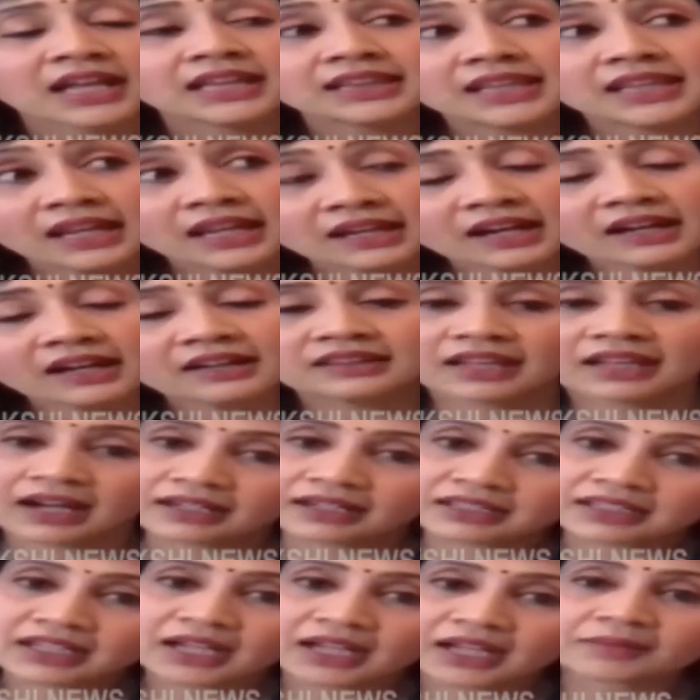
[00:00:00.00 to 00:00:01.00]
then at
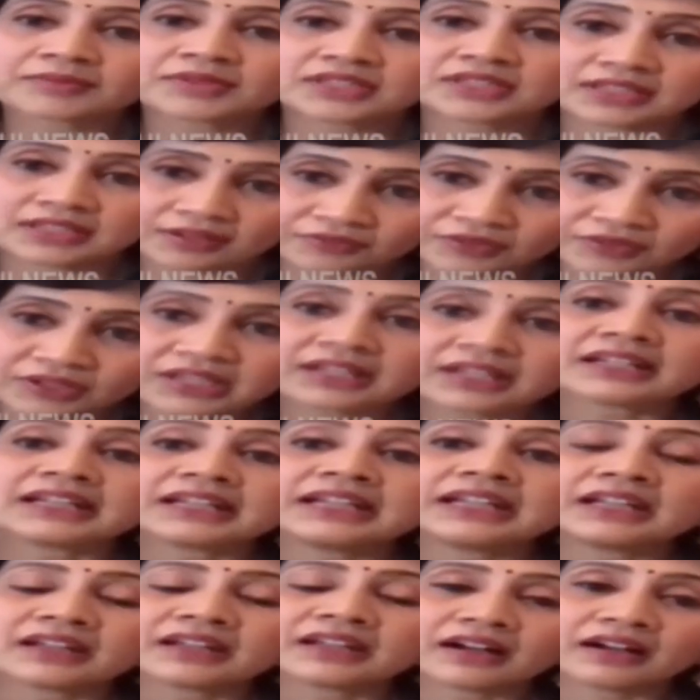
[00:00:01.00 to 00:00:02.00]
that time definitely